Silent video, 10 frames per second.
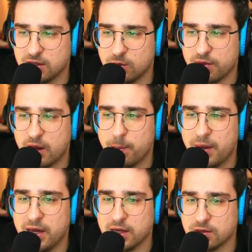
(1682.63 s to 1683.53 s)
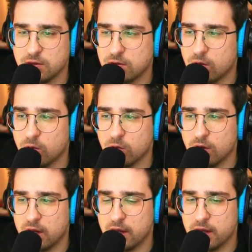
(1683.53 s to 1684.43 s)
without pants,
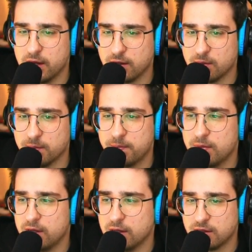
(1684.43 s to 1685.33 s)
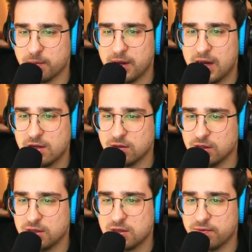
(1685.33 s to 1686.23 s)
and compiled
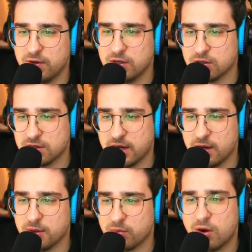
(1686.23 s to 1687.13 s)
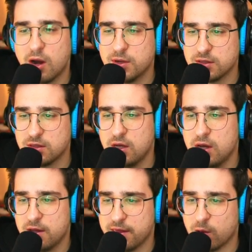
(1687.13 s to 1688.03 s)
lists of features that had been promised
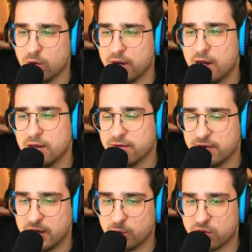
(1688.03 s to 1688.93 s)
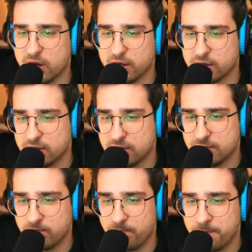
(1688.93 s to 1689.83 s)
that were not in the final product.
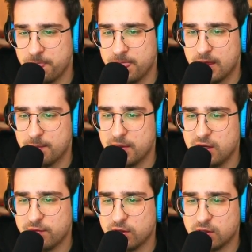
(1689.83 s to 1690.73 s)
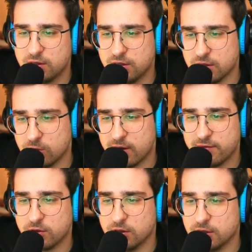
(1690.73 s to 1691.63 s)
Many of the glitches and
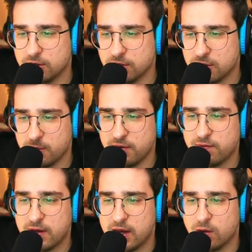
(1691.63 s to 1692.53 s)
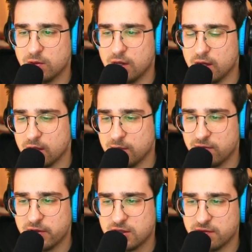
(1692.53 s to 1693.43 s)
graphical issues can be
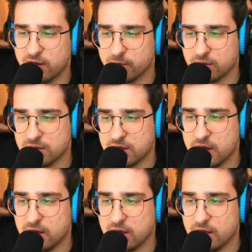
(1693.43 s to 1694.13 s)
fixed, developers say,